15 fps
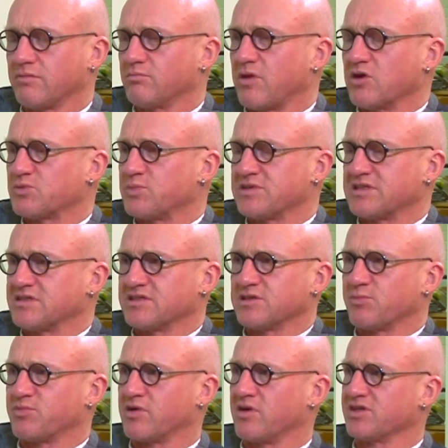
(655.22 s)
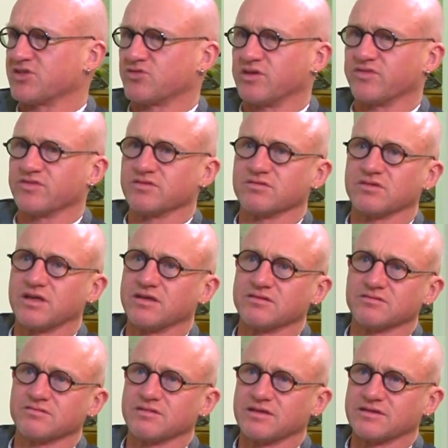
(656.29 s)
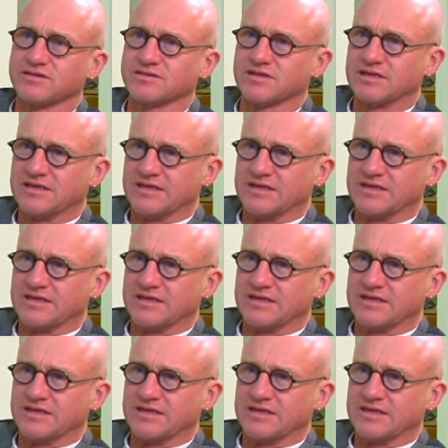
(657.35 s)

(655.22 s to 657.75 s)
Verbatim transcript: else. Most businesses business are price driven. They, they yeah.